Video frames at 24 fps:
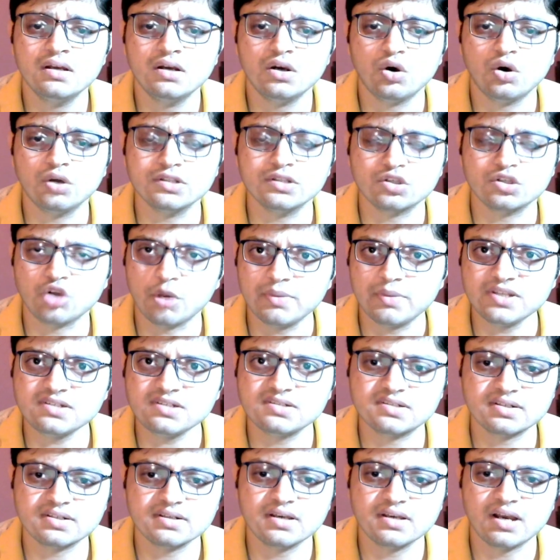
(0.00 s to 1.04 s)
on the
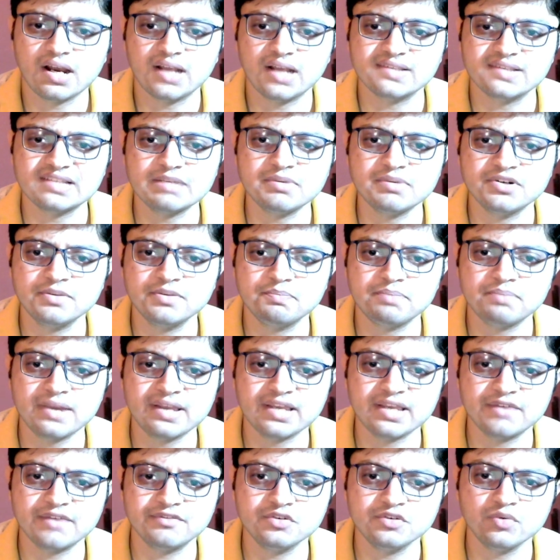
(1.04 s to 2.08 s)
comment. I shall be
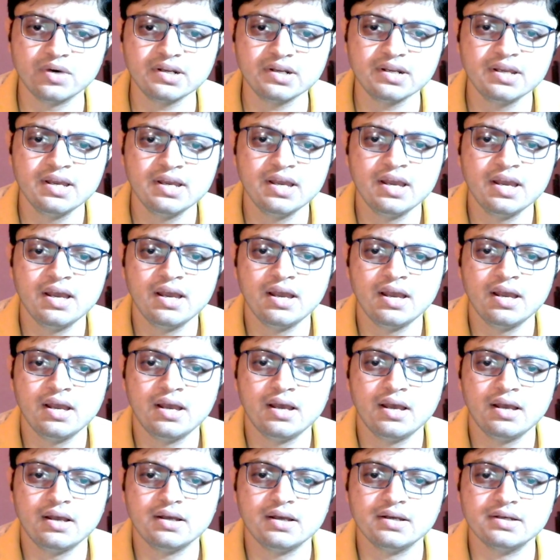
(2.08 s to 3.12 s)
replying everyone.
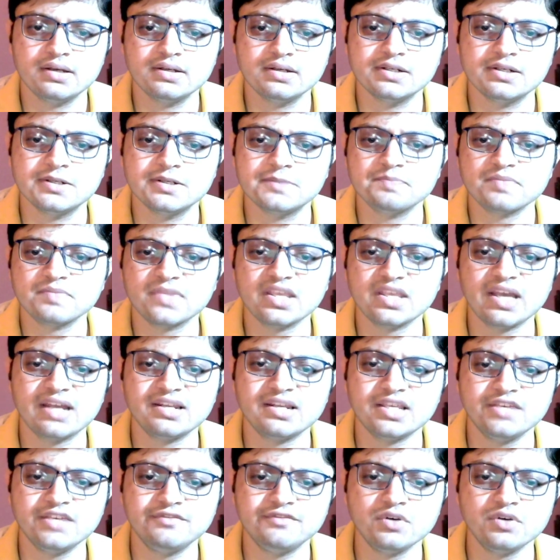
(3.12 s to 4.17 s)
And
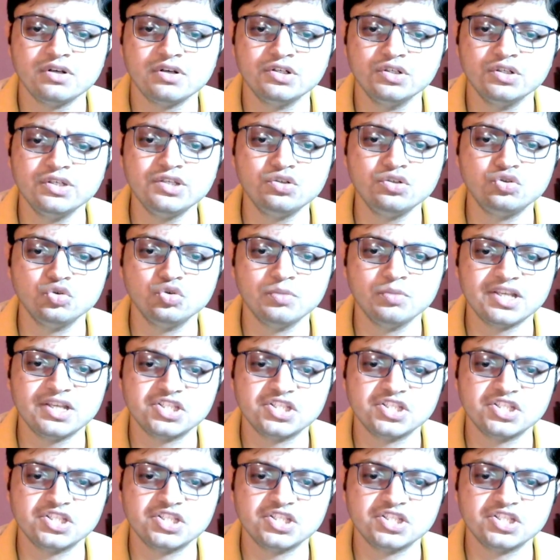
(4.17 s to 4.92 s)
if you are new to my